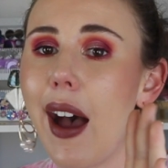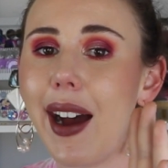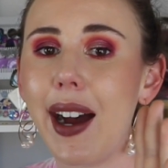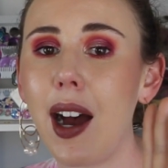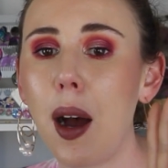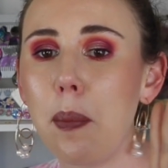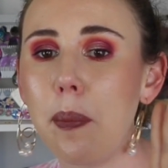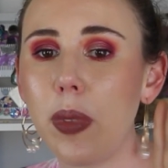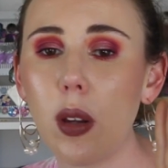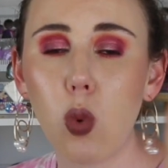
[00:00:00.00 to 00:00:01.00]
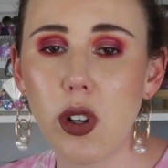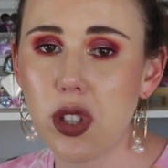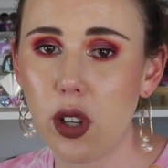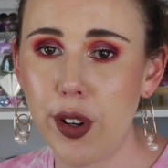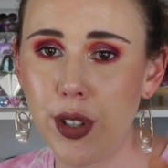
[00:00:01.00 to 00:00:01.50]
Um,
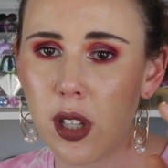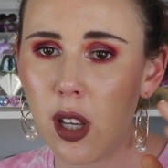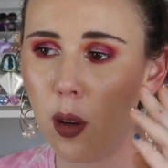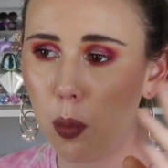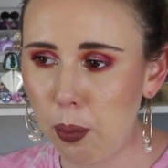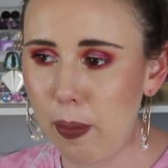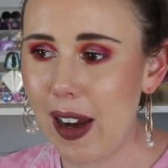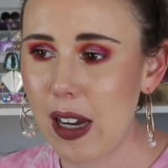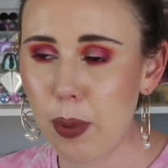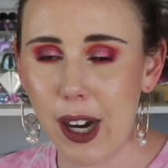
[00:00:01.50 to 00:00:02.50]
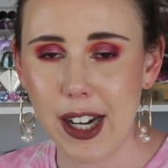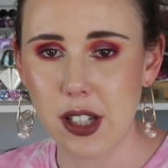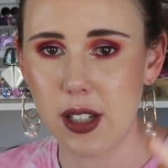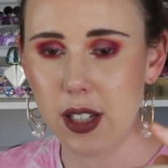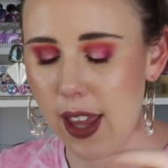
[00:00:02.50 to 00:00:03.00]
watched those many
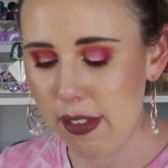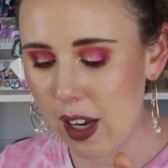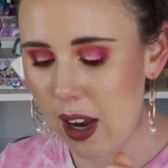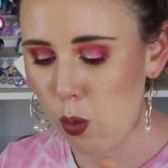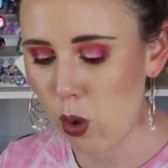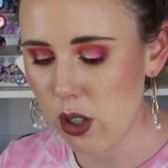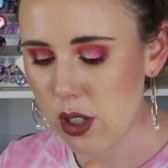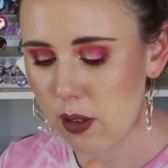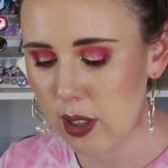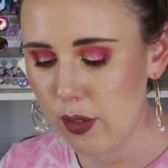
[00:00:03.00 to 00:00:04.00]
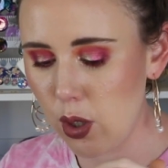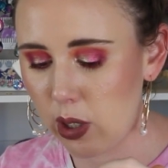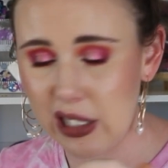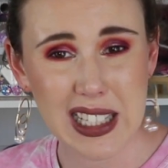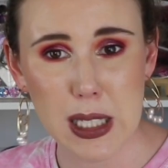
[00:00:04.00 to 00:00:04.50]
praises. And then I watched a review
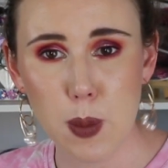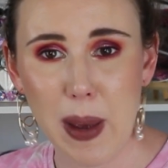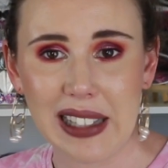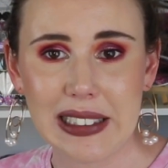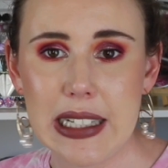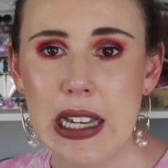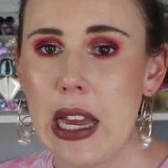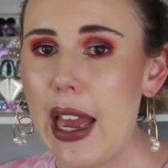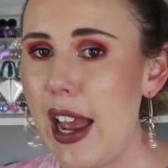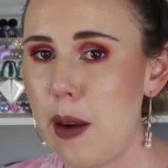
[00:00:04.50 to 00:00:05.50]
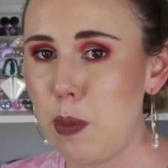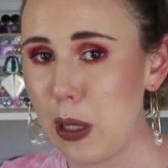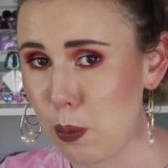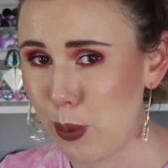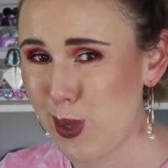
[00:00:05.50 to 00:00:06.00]
on this palette and
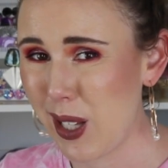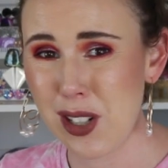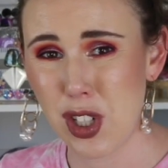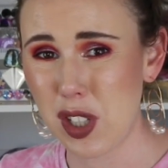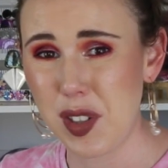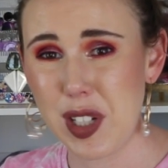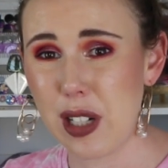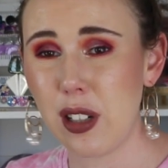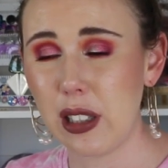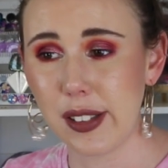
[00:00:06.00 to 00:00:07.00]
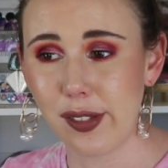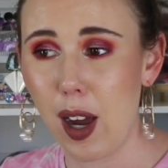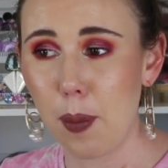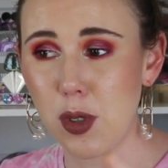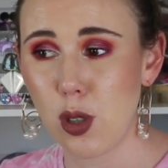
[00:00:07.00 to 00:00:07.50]
people said it just didn't live
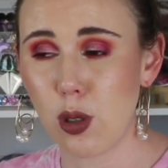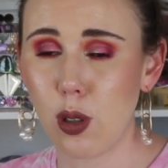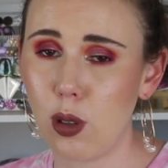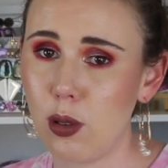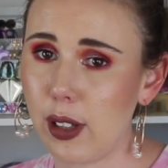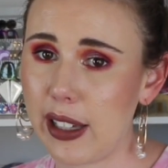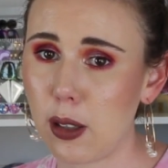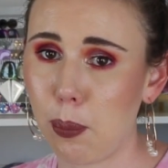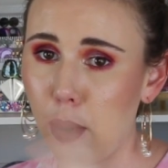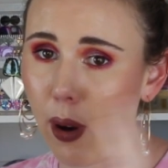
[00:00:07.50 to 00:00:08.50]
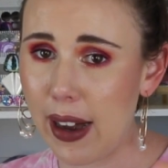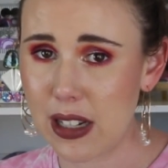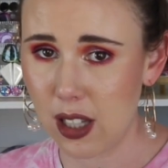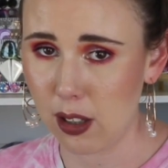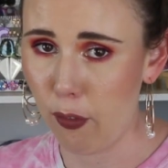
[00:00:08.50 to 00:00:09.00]
up to like the
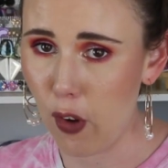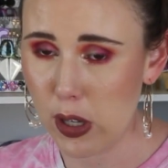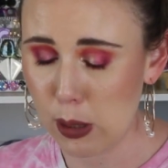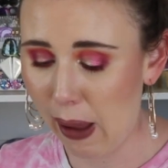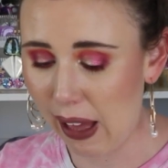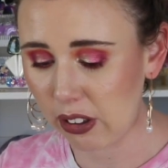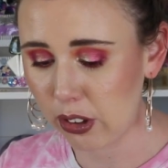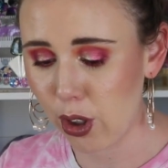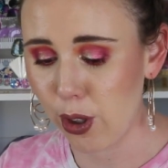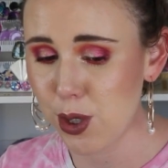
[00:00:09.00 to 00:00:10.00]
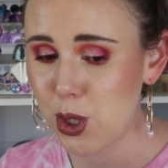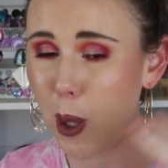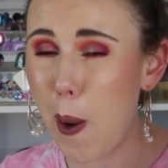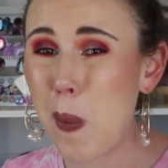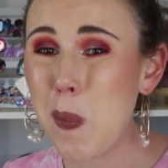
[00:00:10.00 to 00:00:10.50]
praise that the first palette got.
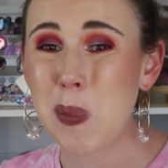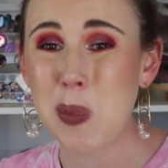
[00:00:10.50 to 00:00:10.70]
So